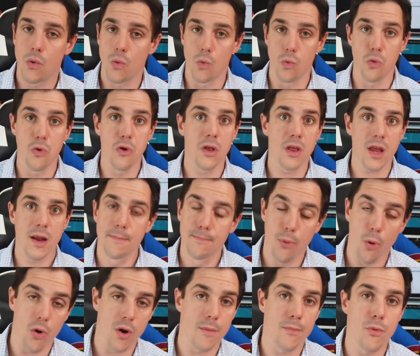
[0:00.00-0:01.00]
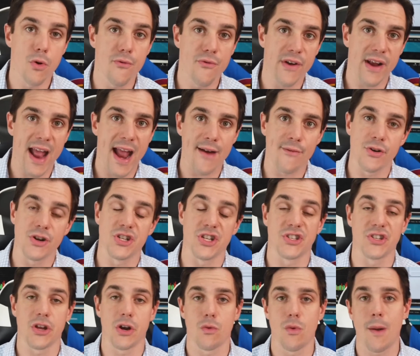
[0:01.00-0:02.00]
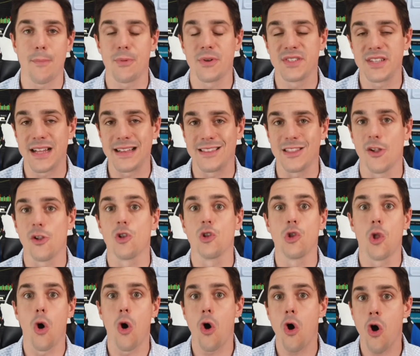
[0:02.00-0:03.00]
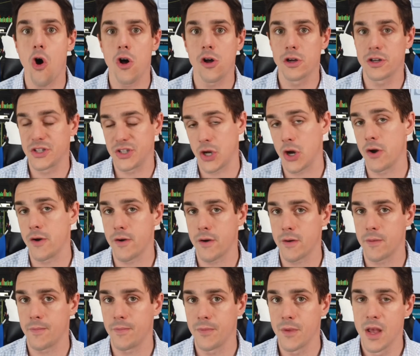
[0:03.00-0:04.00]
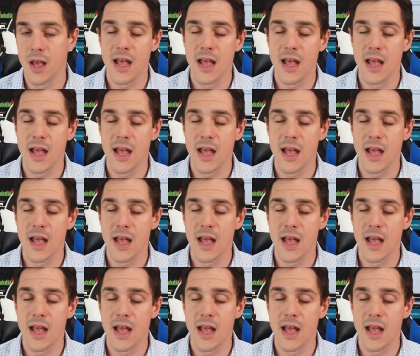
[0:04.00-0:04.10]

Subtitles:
Really important moving average. It's going to represent the long-term